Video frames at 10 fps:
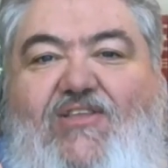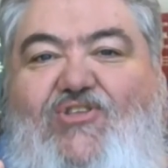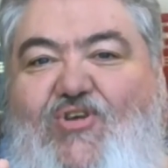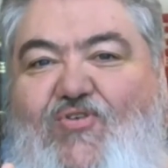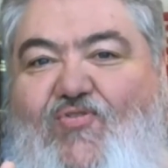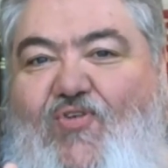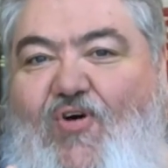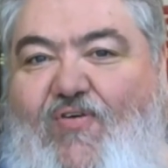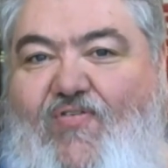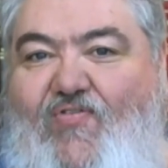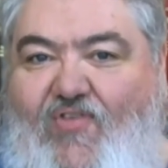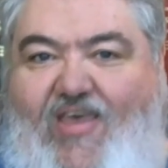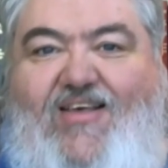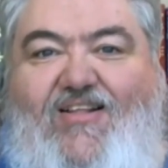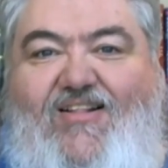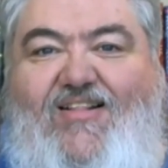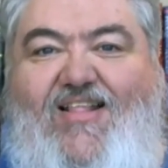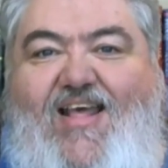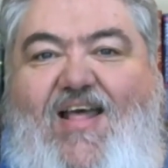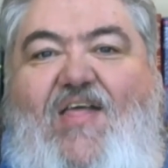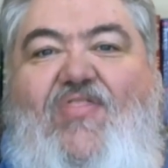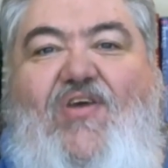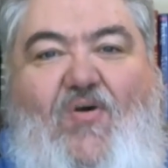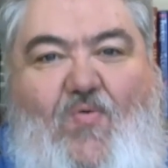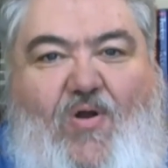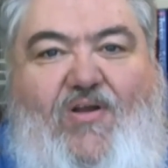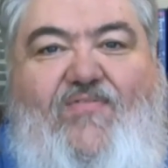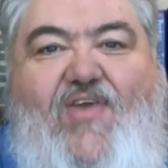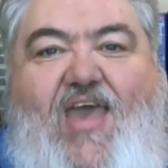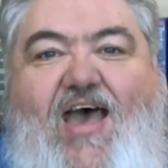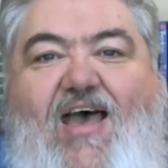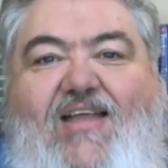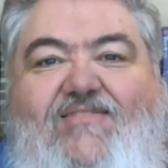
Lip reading: to fulfill the Word of God.